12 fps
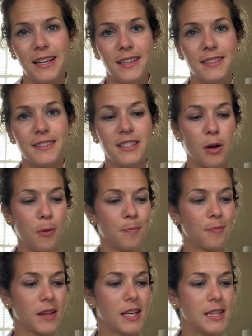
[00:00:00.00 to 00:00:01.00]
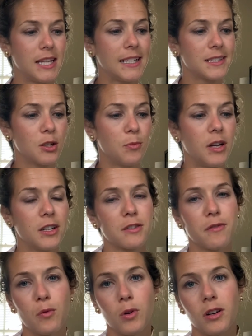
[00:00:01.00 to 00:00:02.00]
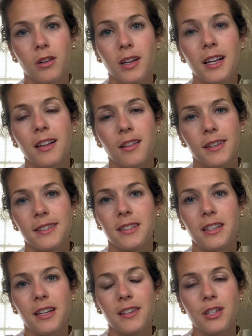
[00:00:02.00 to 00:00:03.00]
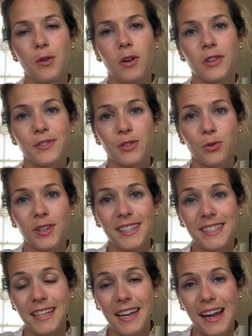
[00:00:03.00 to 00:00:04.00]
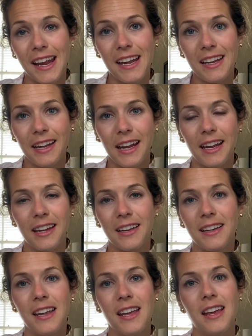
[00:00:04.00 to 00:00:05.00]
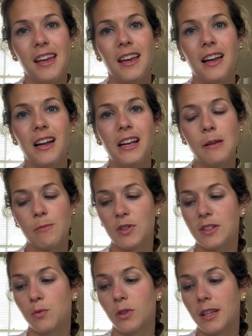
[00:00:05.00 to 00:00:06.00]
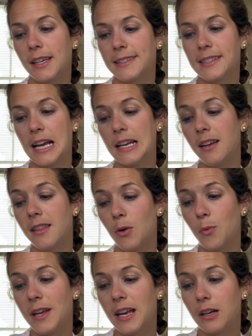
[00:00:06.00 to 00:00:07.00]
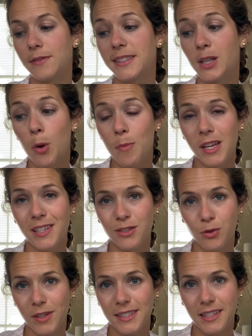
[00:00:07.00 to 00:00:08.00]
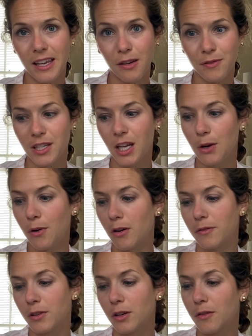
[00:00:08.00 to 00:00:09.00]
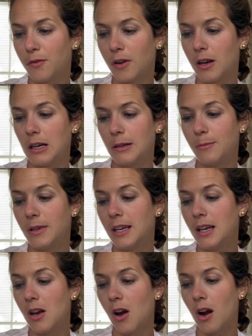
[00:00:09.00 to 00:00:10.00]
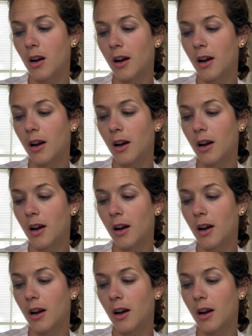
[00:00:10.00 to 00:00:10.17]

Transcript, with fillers: So Thanks so much for listening to our story today. And I am just really excited that we have so many stories left to go over from our